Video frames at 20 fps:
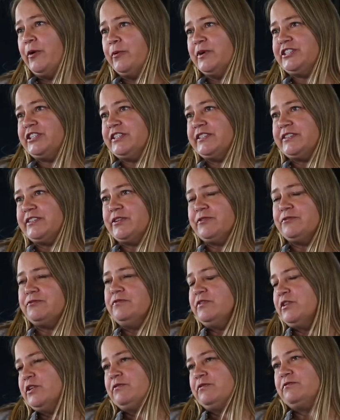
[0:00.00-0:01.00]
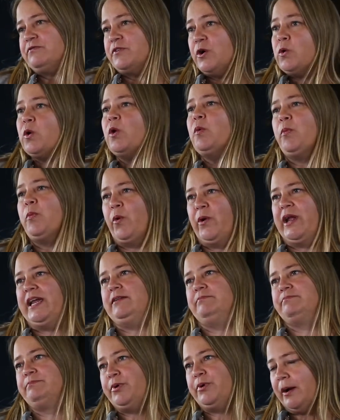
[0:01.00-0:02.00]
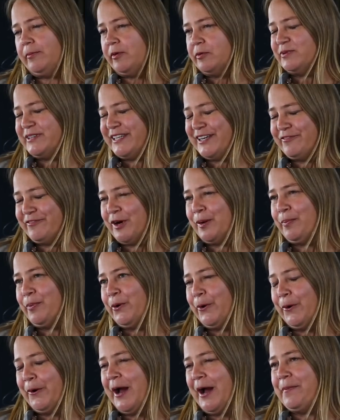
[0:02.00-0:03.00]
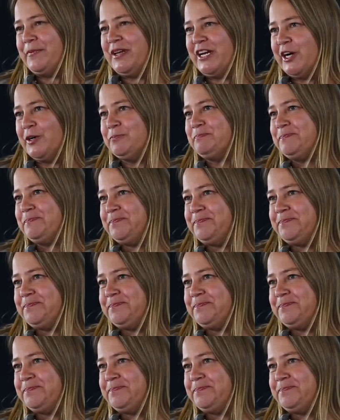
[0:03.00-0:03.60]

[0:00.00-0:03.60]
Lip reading: which is the focal point probably of our program here.